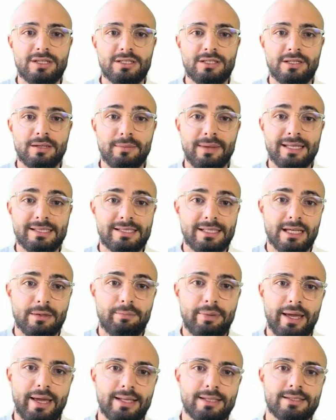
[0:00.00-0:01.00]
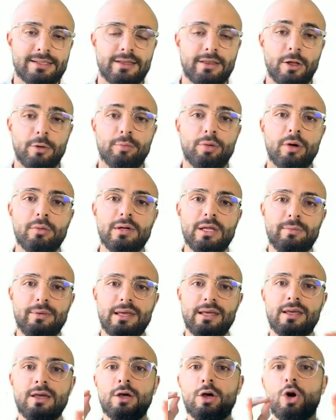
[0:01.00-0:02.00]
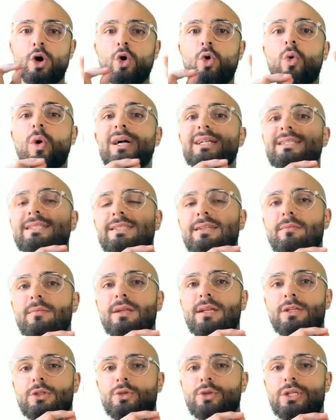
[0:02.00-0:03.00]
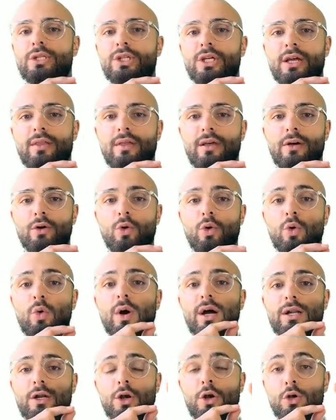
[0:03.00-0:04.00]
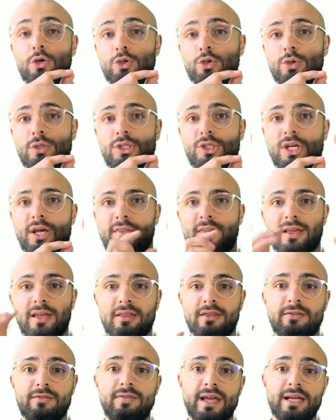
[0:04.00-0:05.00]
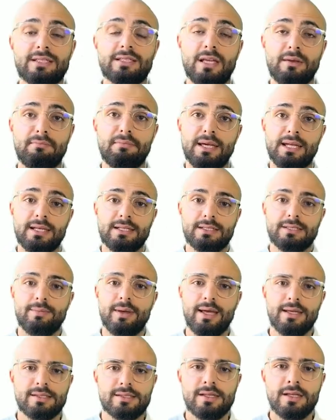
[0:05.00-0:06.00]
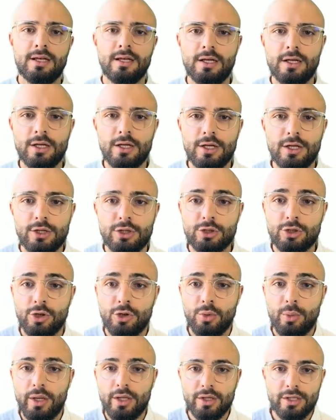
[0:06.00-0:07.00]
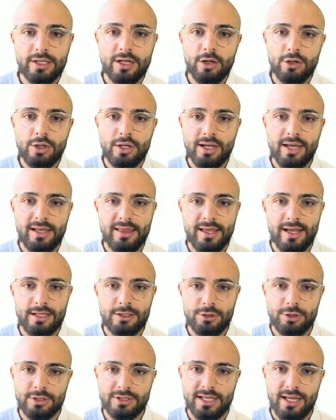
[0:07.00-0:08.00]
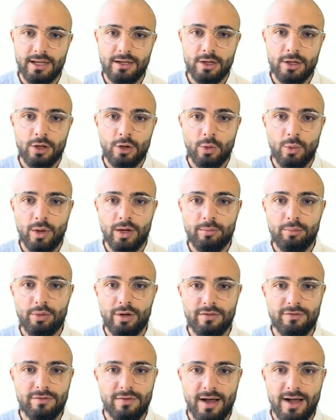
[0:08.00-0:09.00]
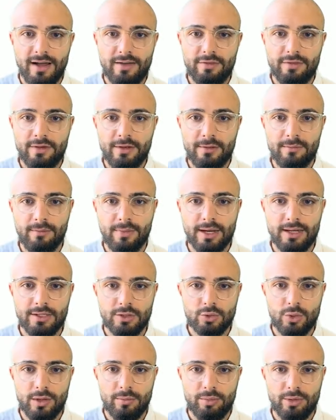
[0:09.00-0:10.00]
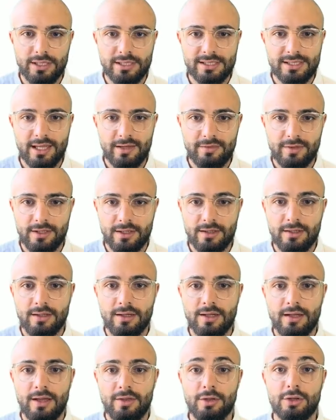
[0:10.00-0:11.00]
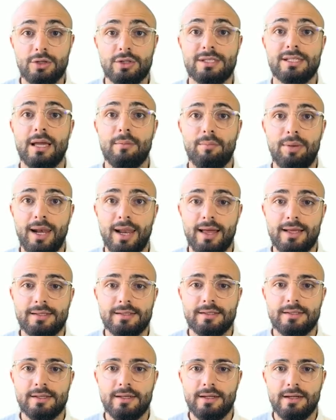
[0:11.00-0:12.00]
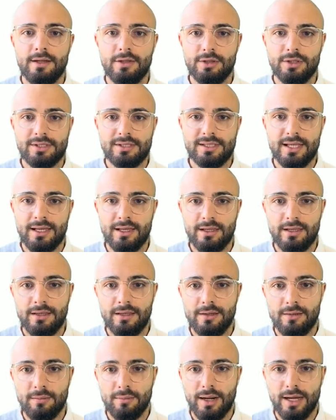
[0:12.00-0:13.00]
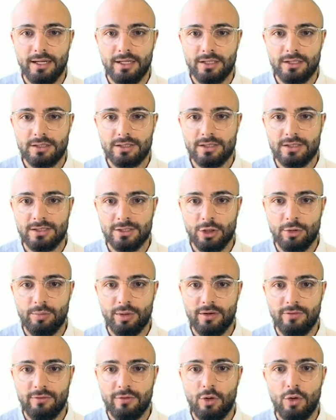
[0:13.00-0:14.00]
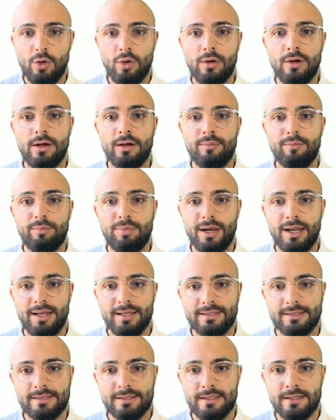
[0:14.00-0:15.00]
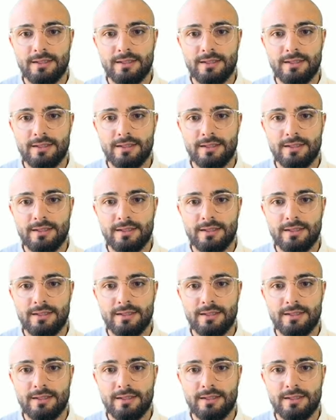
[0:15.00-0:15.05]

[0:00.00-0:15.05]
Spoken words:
domestic pets, they'll probably be quite similar to each other, quite close to each other in the vector embedding space. So the way you'd calculate that, you'd take 1.5 minus 1.7, and then you'd say plus, you'd say minus 0.4 plus,